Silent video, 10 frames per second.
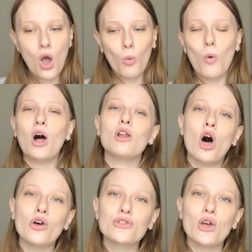while
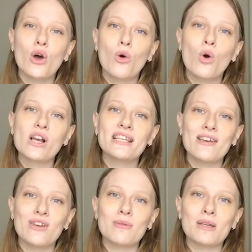also
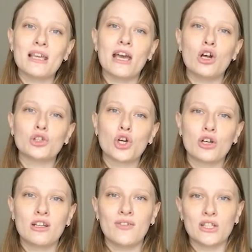giving me an
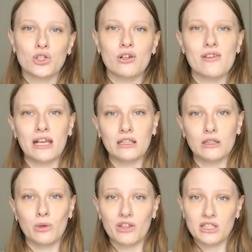alternative history of
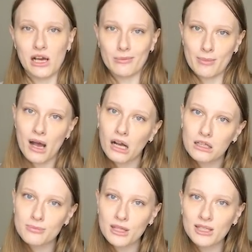England with a zombie
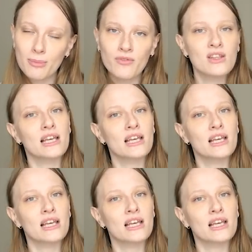apocalypse on top of it.